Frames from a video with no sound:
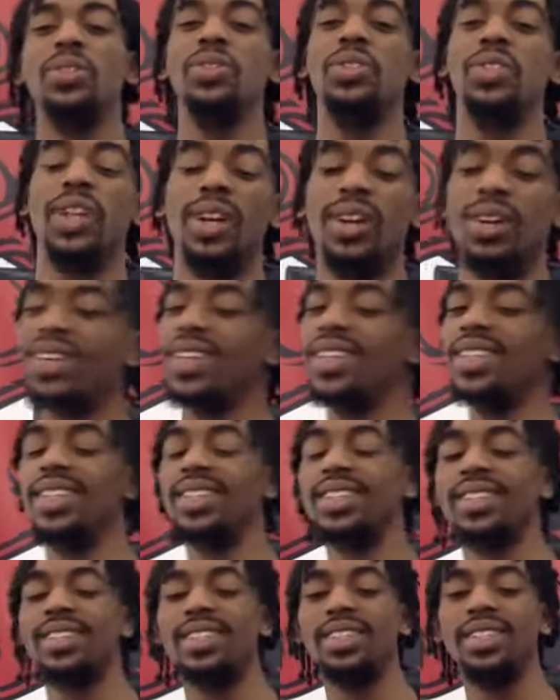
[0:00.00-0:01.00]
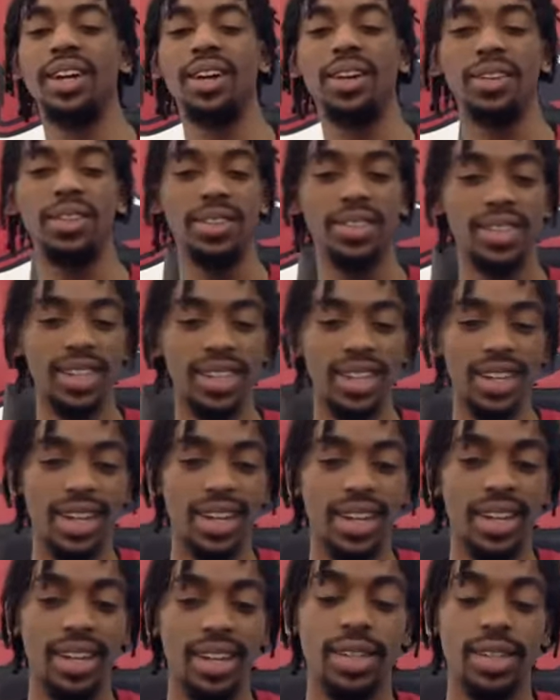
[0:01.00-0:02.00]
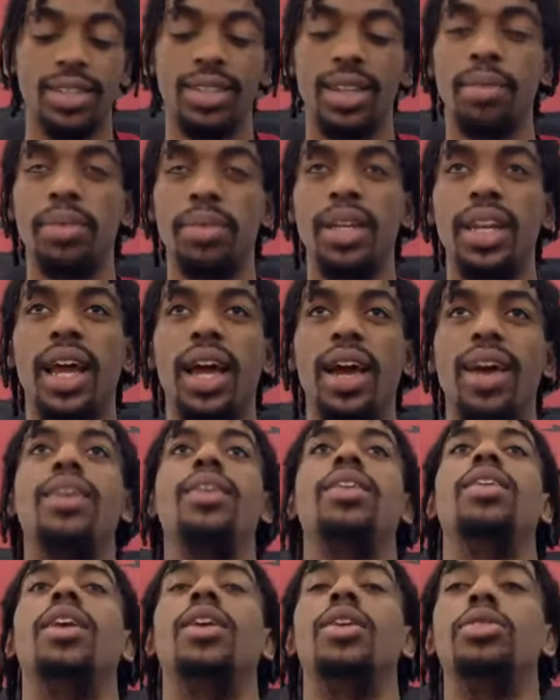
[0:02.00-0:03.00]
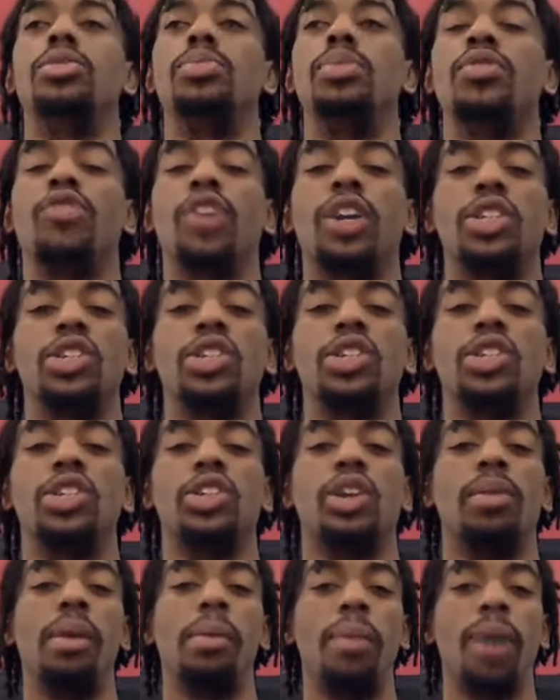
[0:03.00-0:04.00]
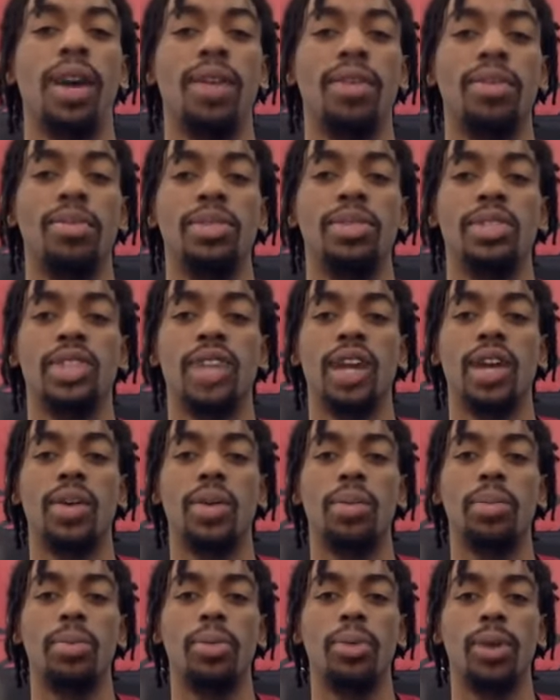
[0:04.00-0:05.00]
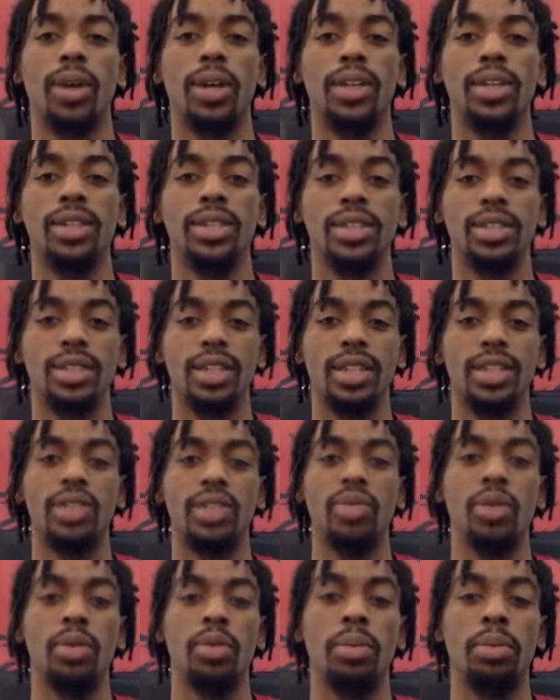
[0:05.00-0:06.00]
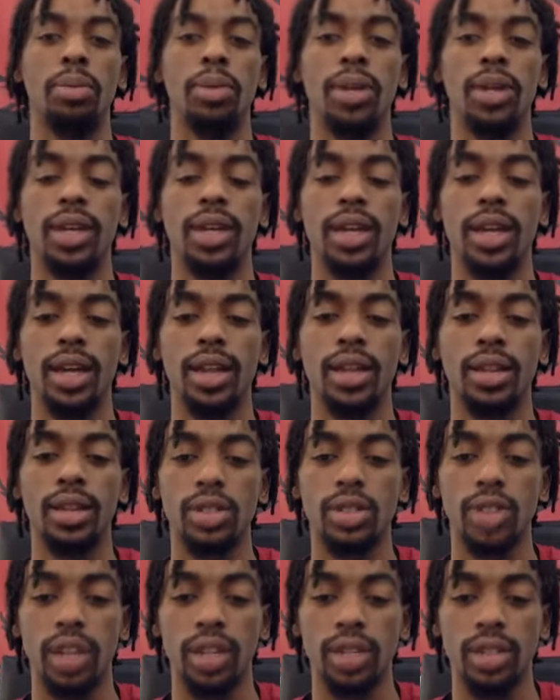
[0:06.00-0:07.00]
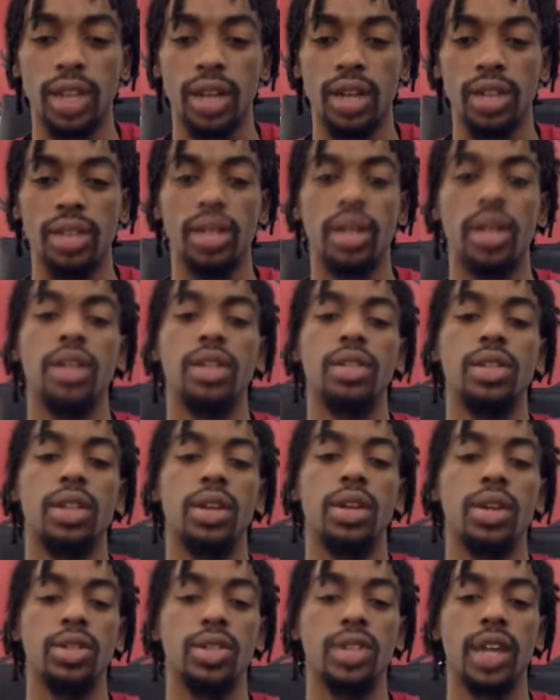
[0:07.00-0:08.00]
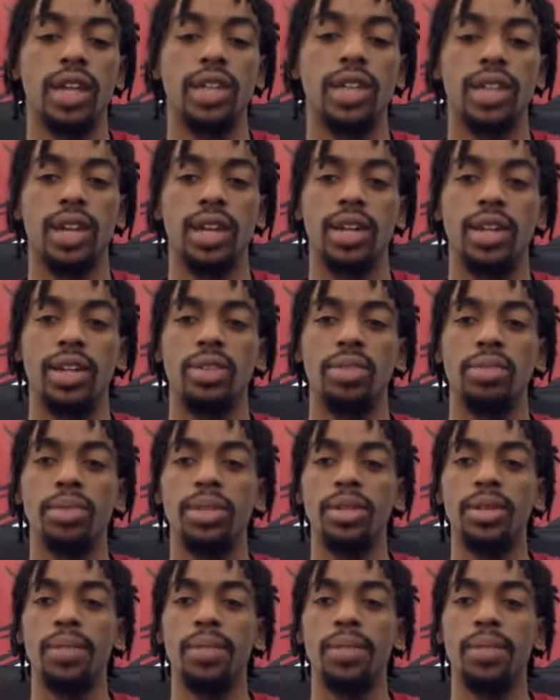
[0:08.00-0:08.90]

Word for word: So just you know, something that you know has been fresh on my mind from the Scouter report and just things that we've been putting together to try to stop, uh, slow those guys down a little bit.